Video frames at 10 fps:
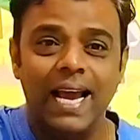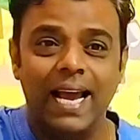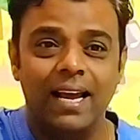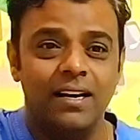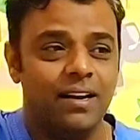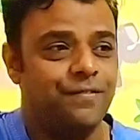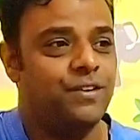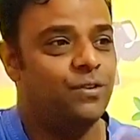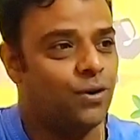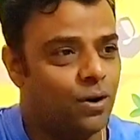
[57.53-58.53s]
and
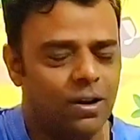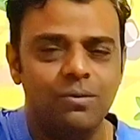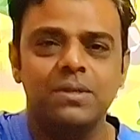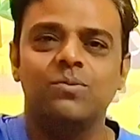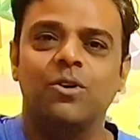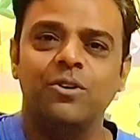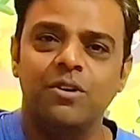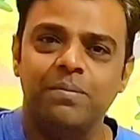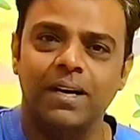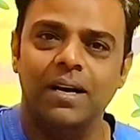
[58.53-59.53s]
if you always wanted
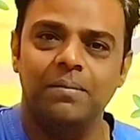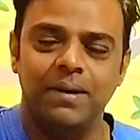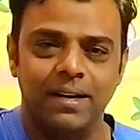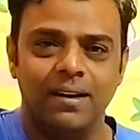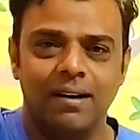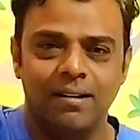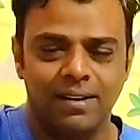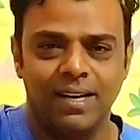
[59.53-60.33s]
to pick up guitar